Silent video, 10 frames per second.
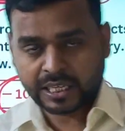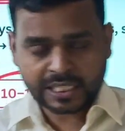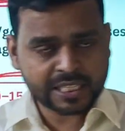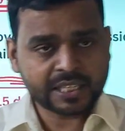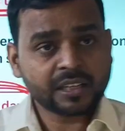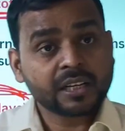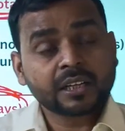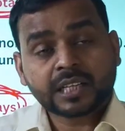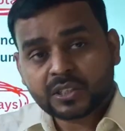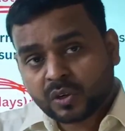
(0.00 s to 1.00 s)
As I said,
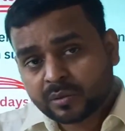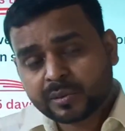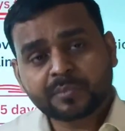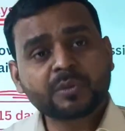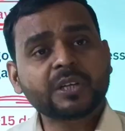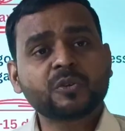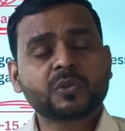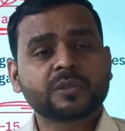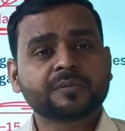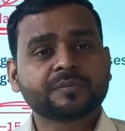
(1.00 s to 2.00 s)
that solve the
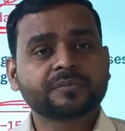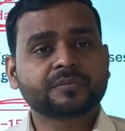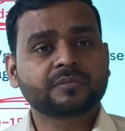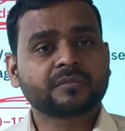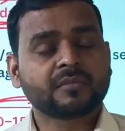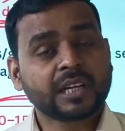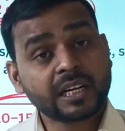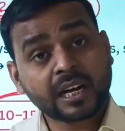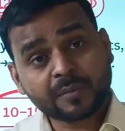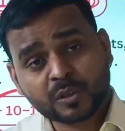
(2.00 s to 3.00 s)
PYQs,
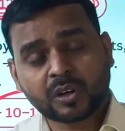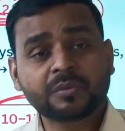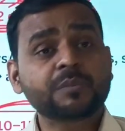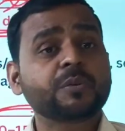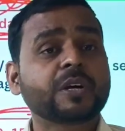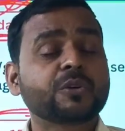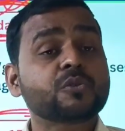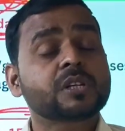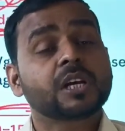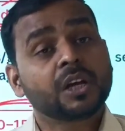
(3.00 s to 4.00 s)
and after solving
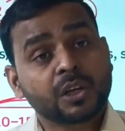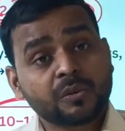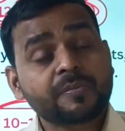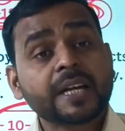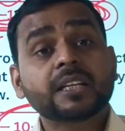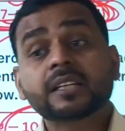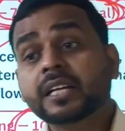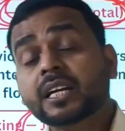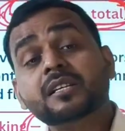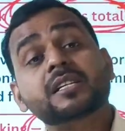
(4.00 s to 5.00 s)
PYQs, you will find that
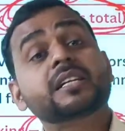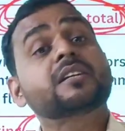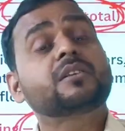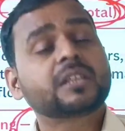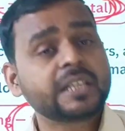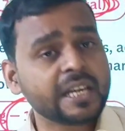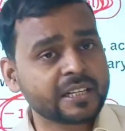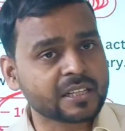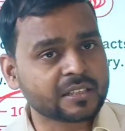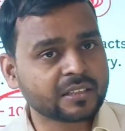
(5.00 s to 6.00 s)
there are certain key
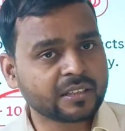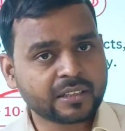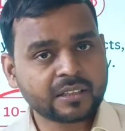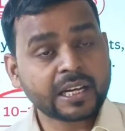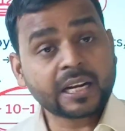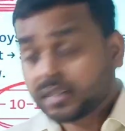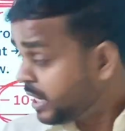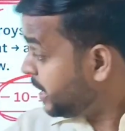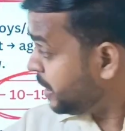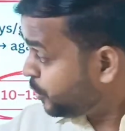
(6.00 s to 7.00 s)
areas, and
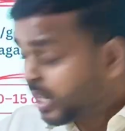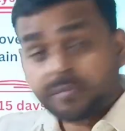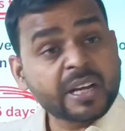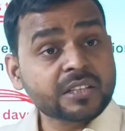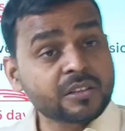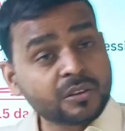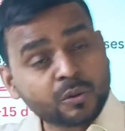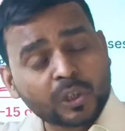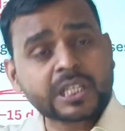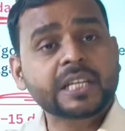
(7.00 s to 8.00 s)
you can match
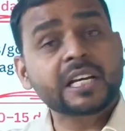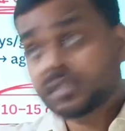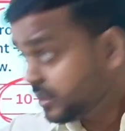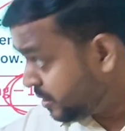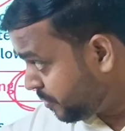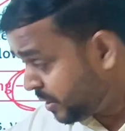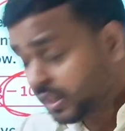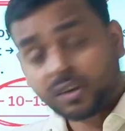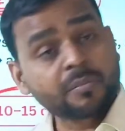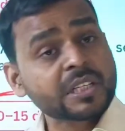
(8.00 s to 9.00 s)
those areas with
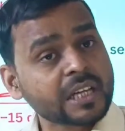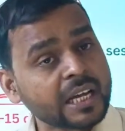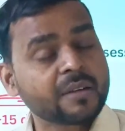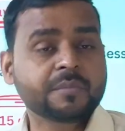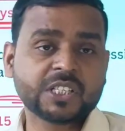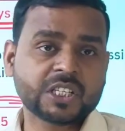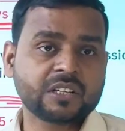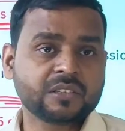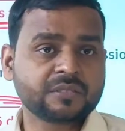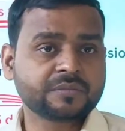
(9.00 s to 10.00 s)
the topics I have mentioned,